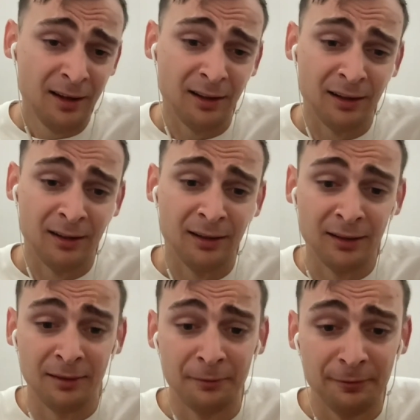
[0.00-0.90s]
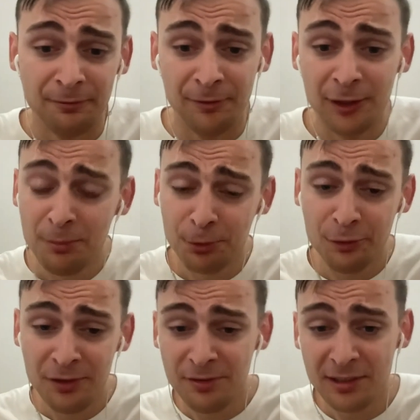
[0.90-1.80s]
We're
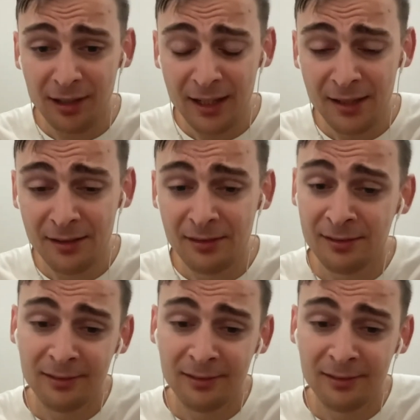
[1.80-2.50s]
improving this client.